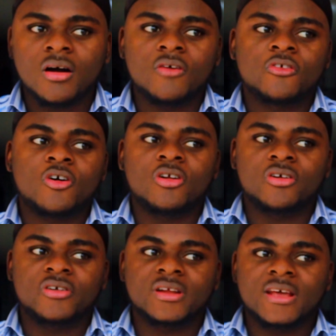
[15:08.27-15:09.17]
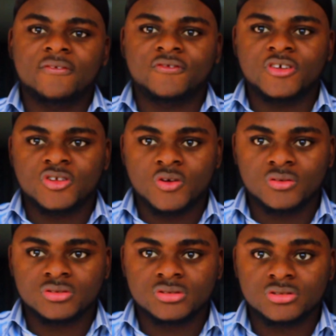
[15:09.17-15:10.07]
of coloring their
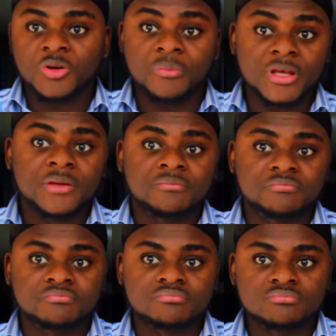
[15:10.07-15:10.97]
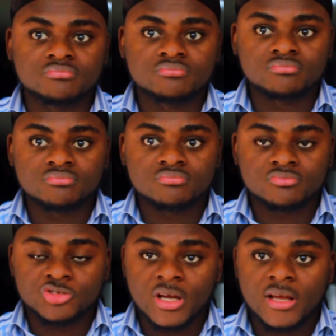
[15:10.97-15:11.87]
videos. Don't
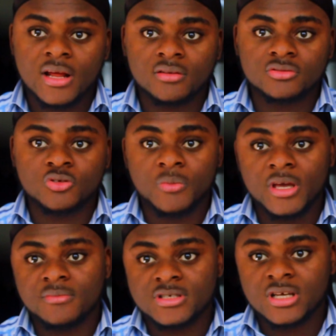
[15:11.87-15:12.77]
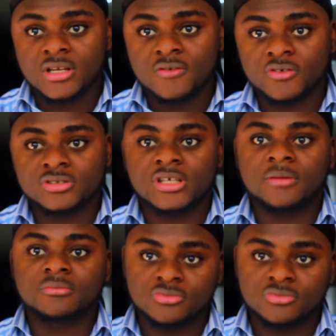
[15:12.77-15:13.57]
be. try it out. You make a mistake the first time,